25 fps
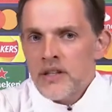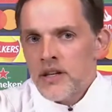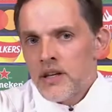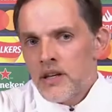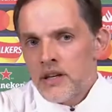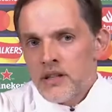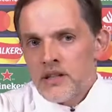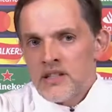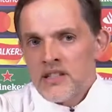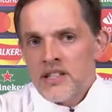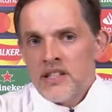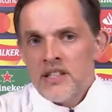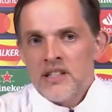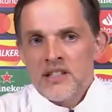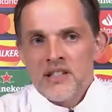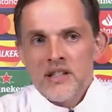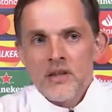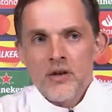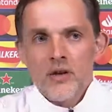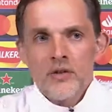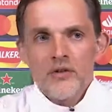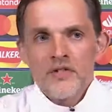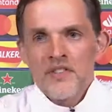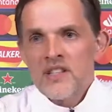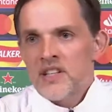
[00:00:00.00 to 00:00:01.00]
in a
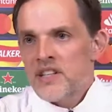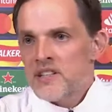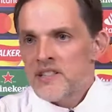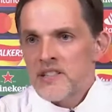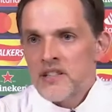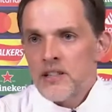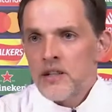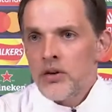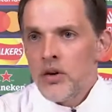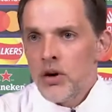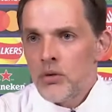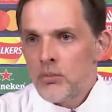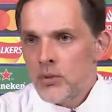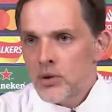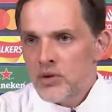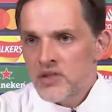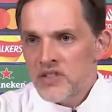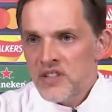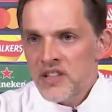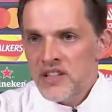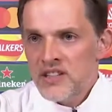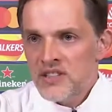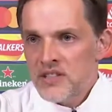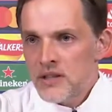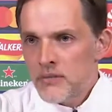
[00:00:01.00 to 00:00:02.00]
season of 60,
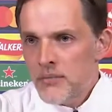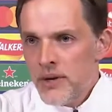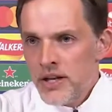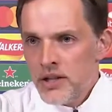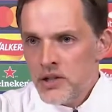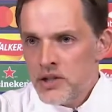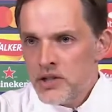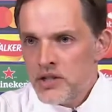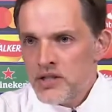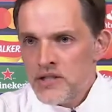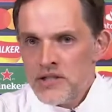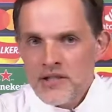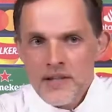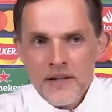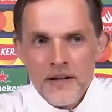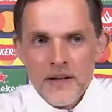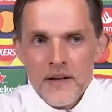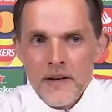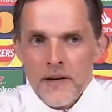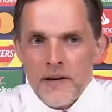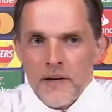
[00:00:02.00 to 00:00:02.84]
almost 60 matches,